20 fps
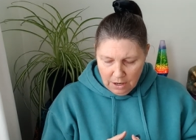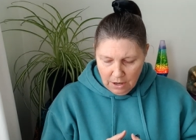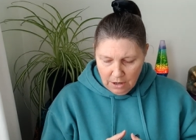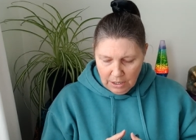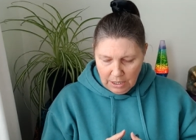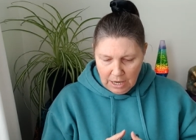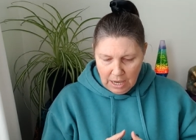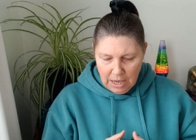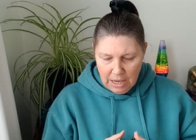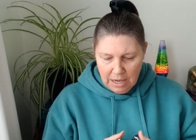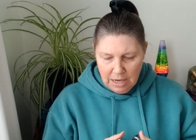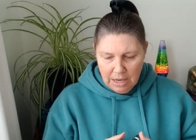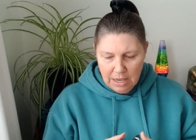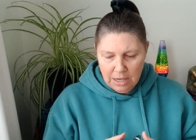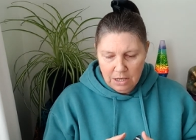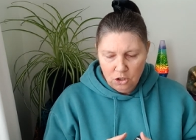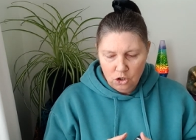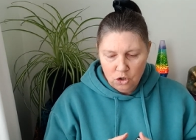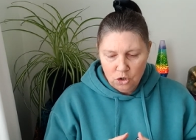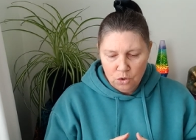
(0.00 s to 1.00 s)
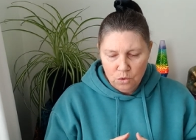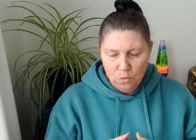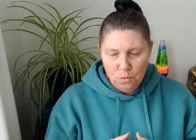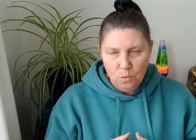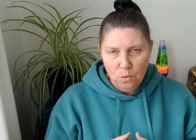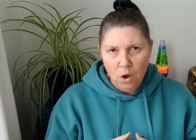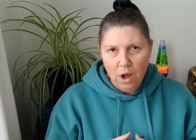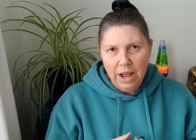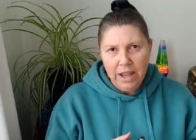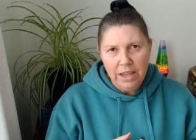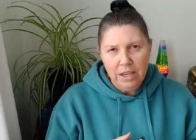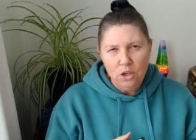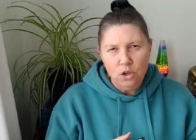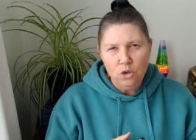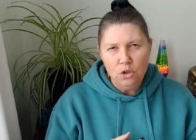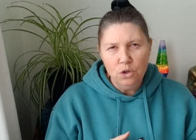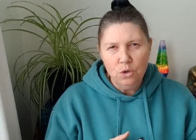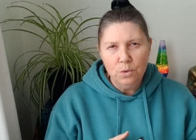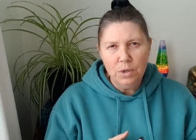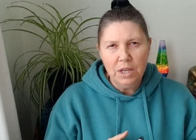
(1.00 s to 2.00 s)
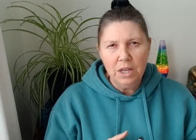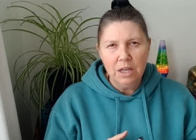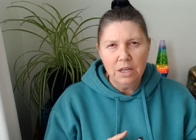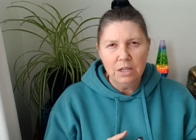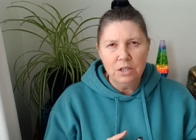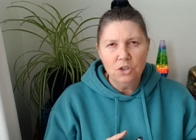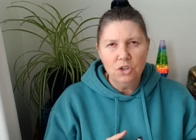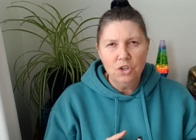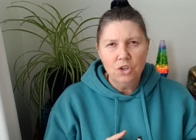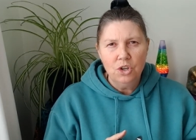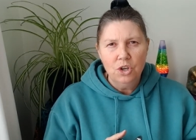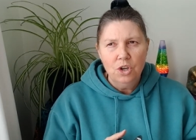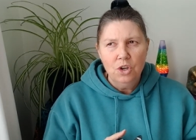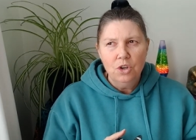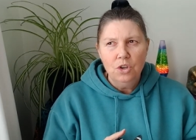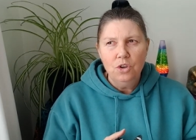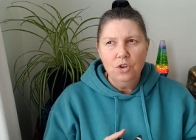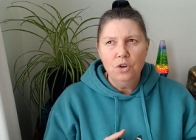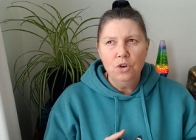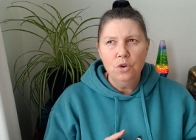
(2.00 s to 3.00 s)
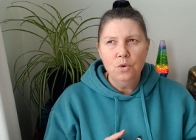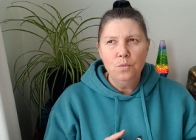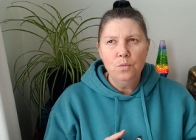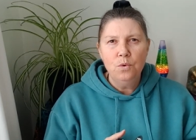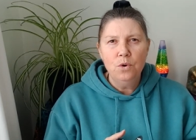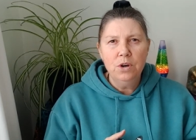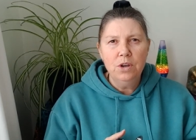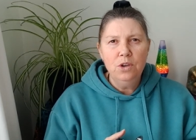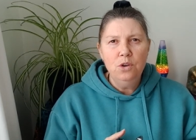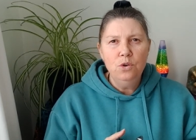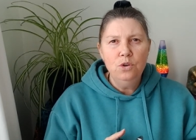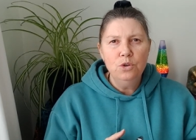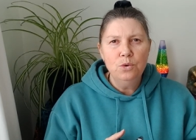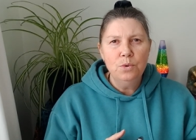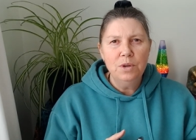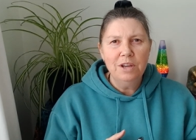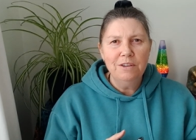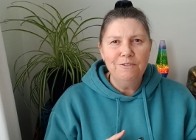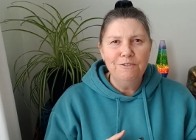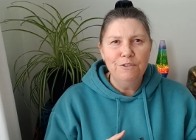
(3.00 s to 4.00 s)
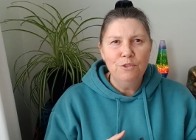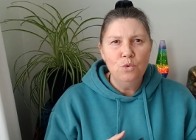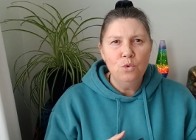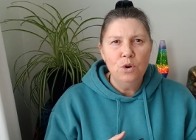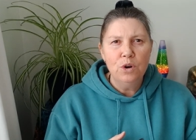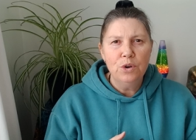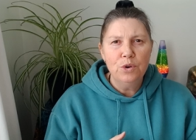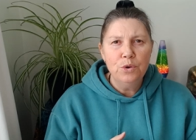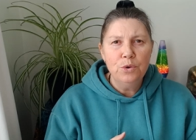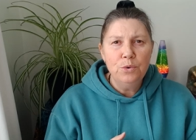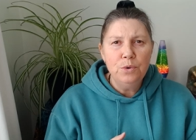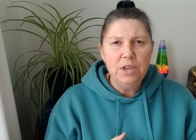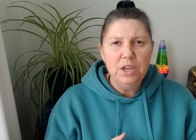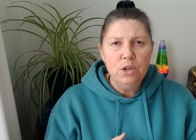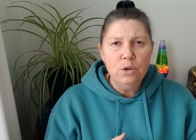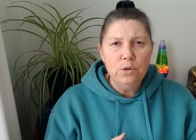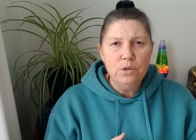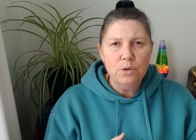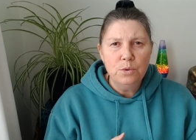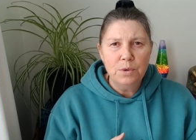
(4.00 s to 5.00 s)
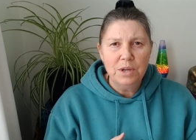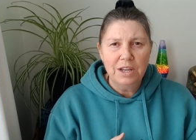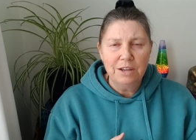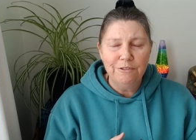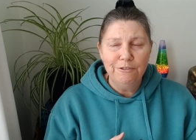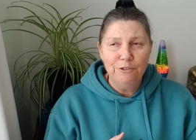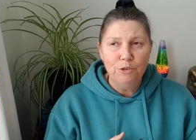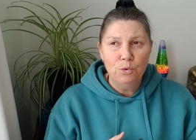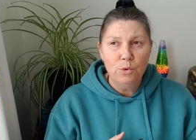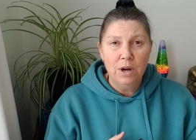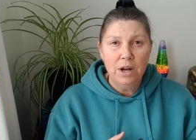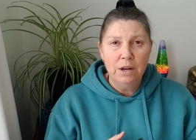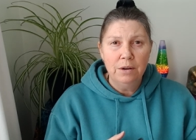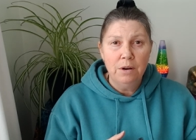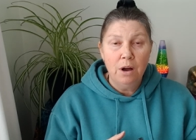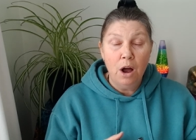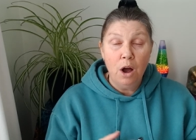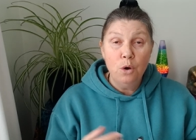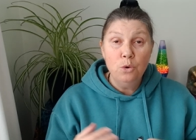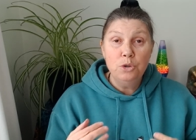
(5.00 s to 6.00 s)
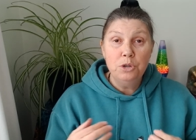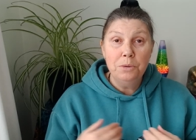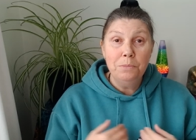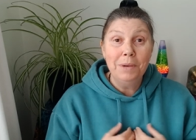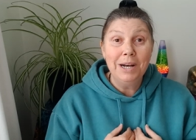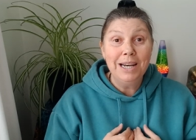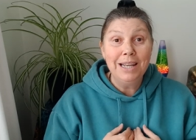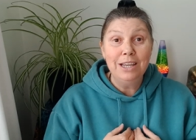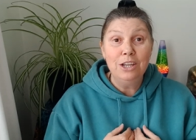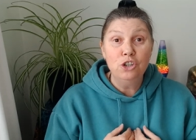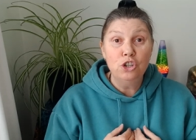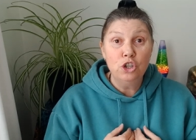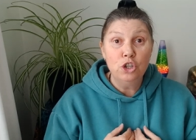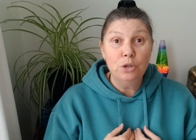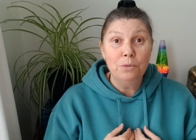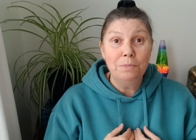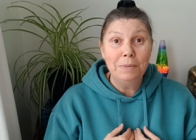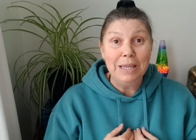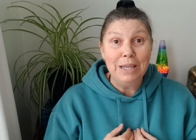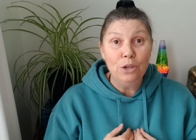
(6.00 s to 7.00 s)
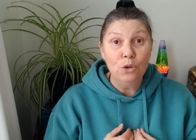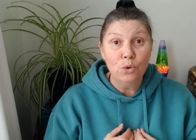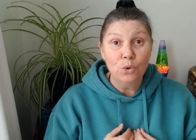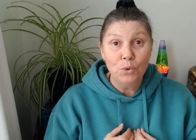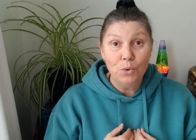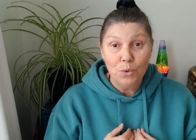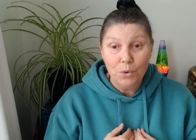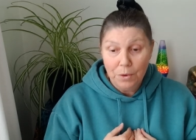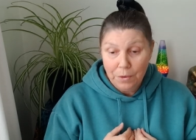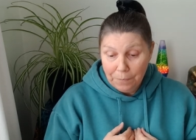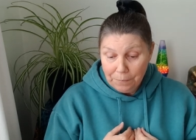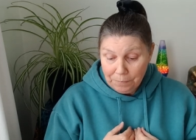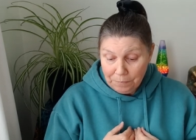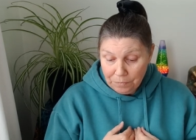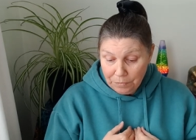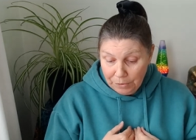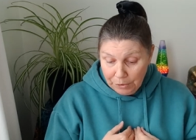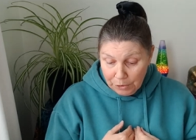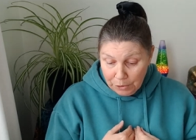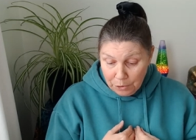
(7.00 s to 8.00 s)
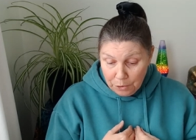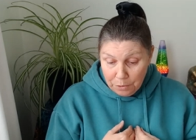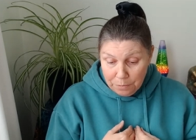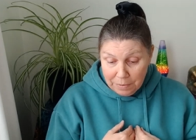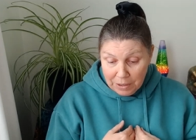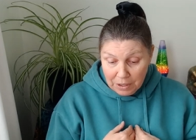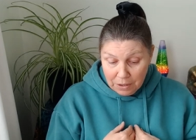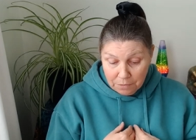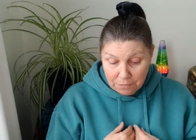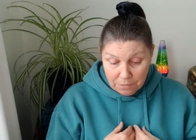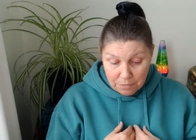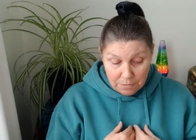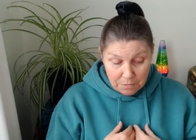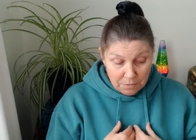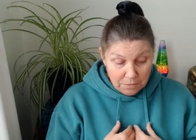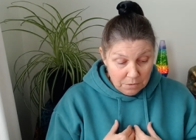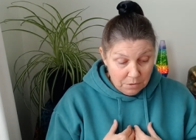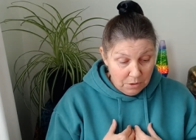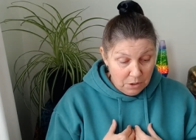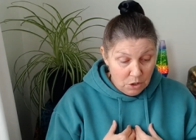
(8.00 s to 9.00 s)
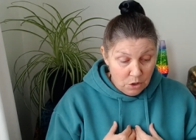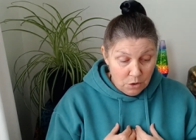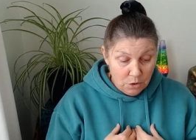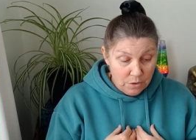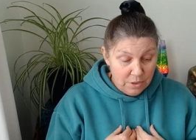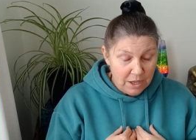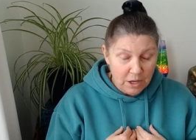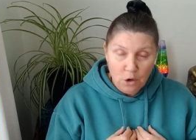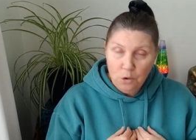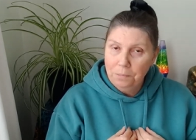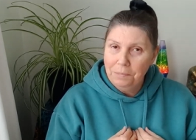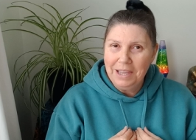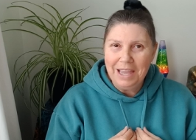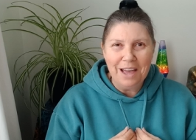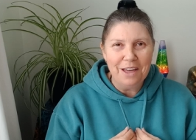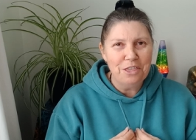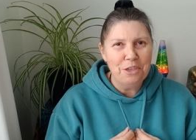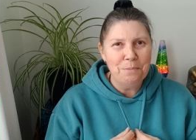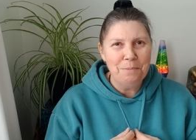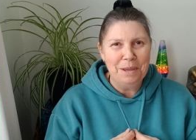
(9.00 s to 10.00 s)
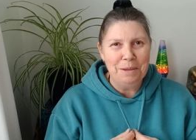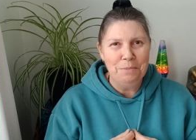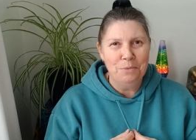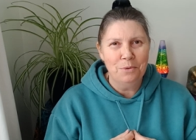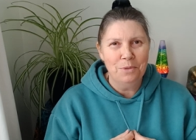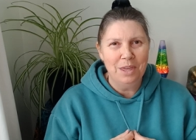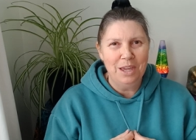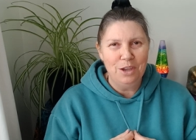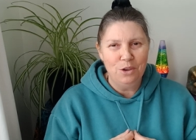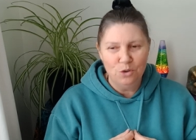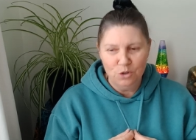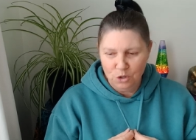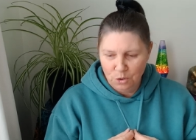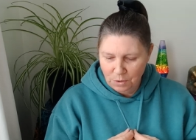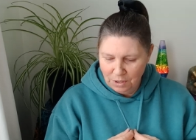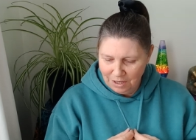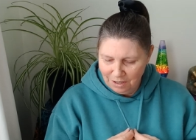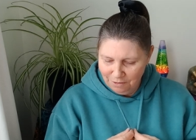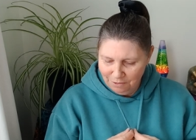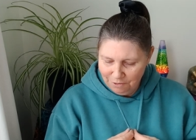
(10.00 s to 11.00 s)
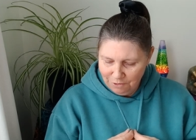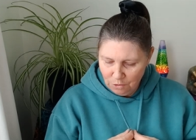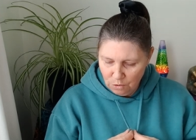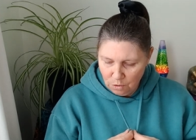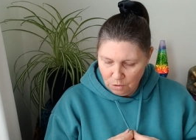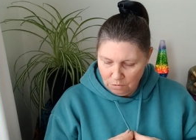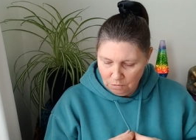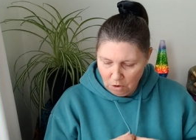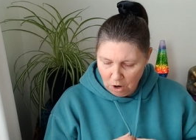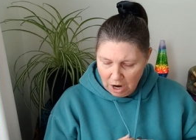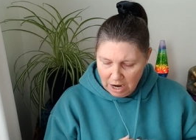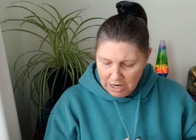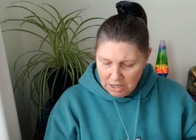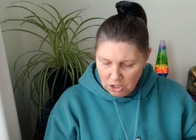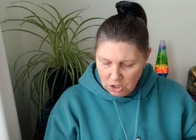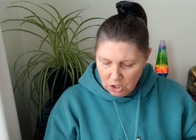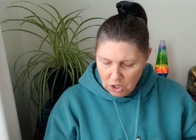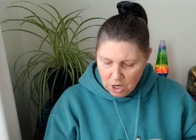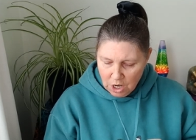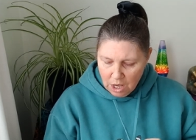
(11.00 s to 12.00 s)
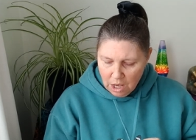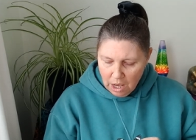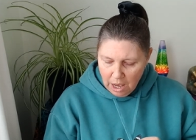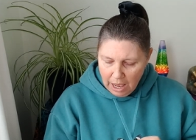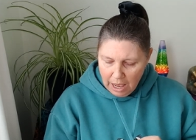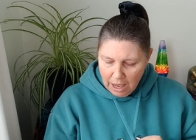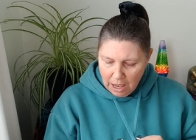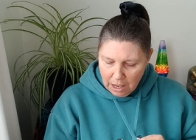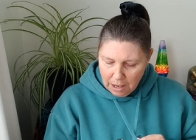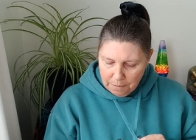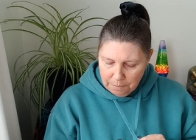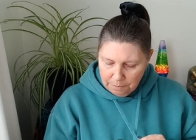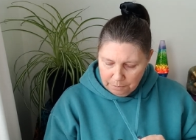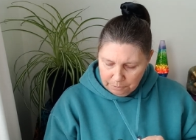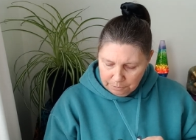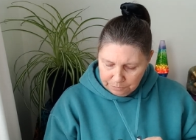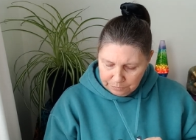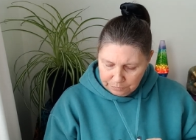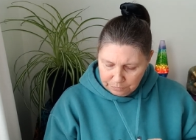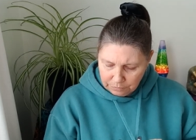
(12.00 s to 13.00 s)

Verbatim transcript: Okay, into why are you doing it? You know, what are you doing it for? Who are you doing it for? Ultimately, it should be you, you know, but, you know, there could be other people that you're doing it for, right? Um,